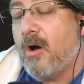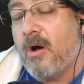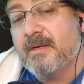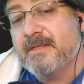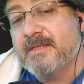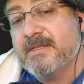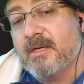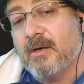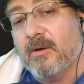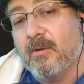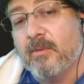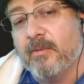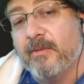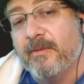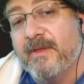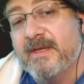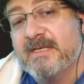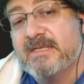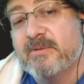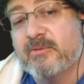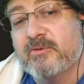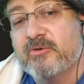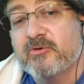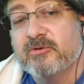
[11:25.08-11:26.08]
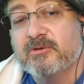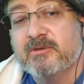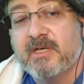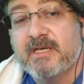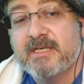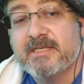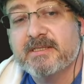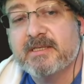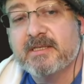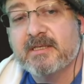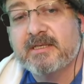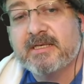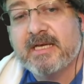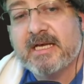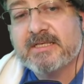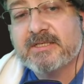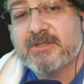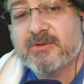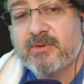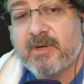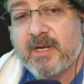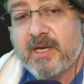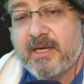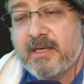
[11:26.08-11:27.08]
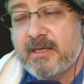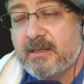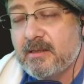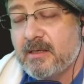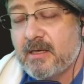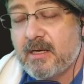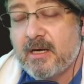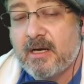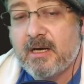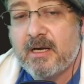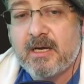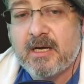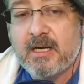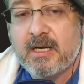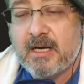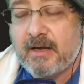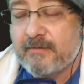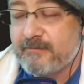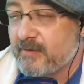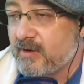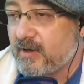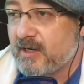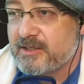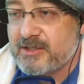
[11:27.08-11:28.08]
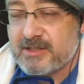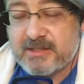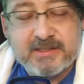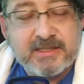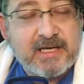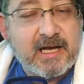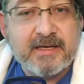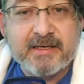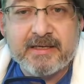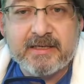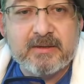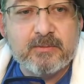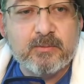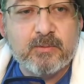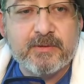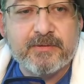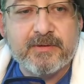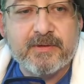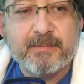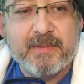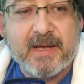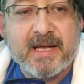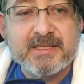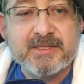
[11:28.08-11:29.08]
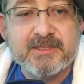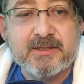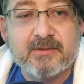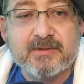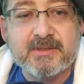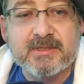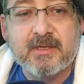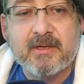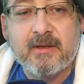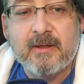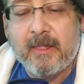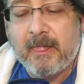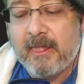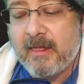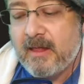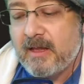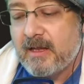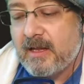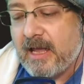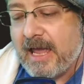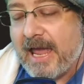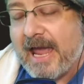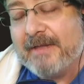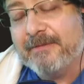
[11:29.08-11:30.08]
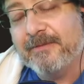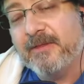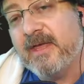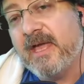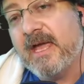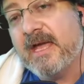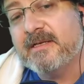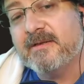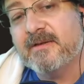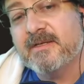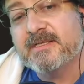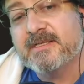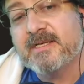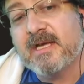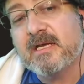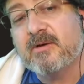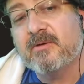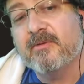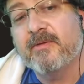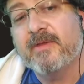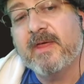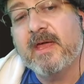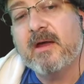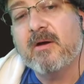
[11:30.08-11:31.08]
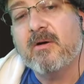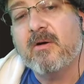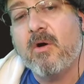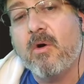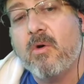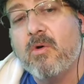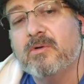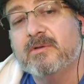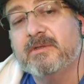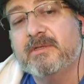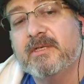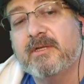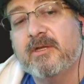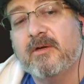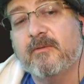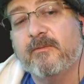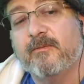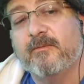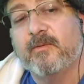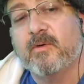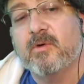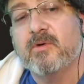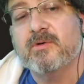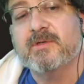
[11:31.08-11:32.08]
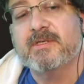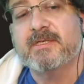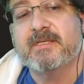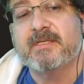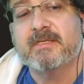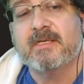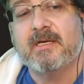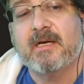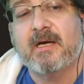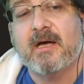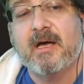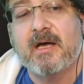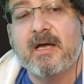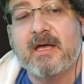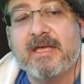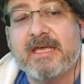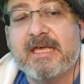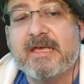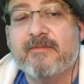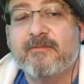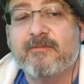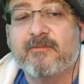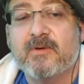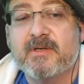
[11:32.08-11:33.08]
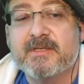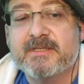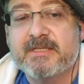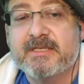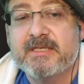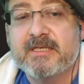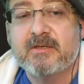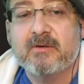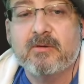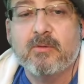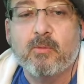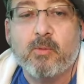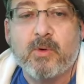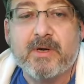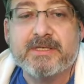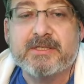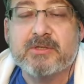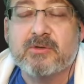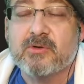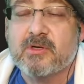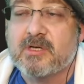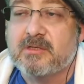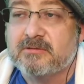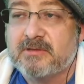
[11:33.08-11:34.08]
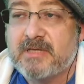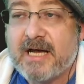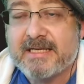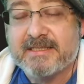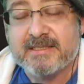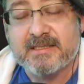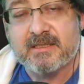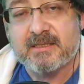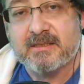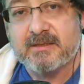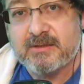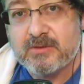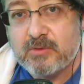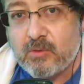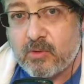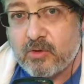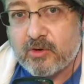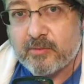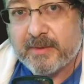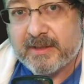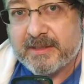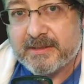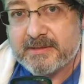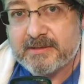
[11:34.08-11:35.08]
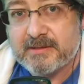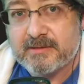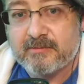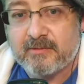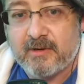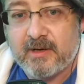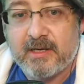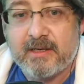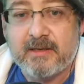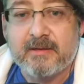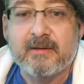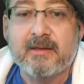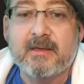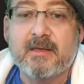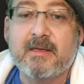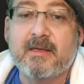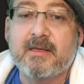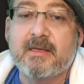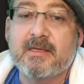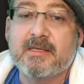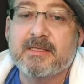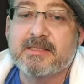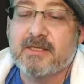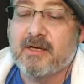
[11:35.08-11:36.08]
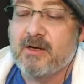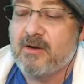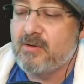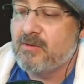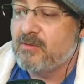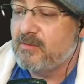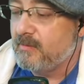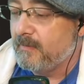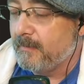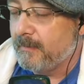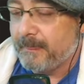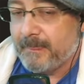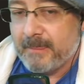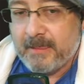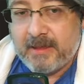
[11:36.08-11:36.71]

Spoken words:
Also, this was released yesterday. I figured I'd just tie it in with the patch notes. At the end of the cycle, they are holding their first E-Frontier Winter Classic tournament, right? So